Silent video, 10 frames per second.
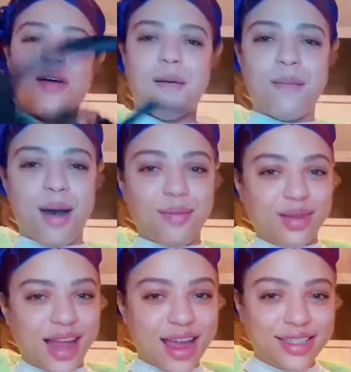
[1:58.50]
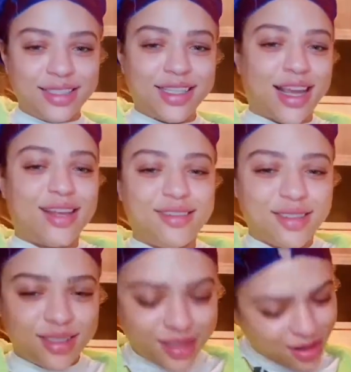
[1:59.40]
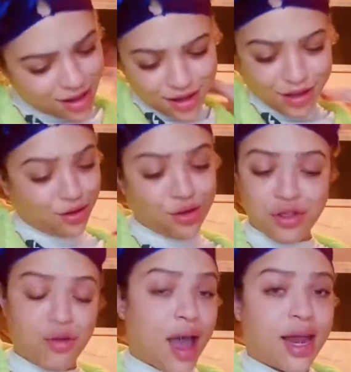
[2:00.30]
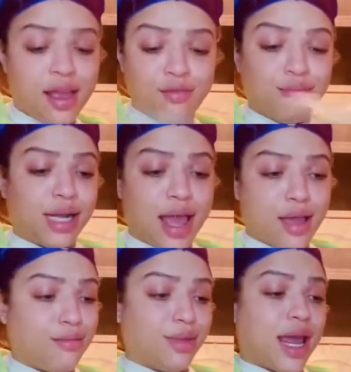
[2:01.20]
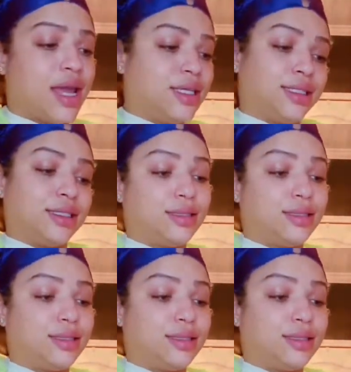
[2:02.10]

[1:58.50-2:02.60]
My black set. You know you got it in black. Black is just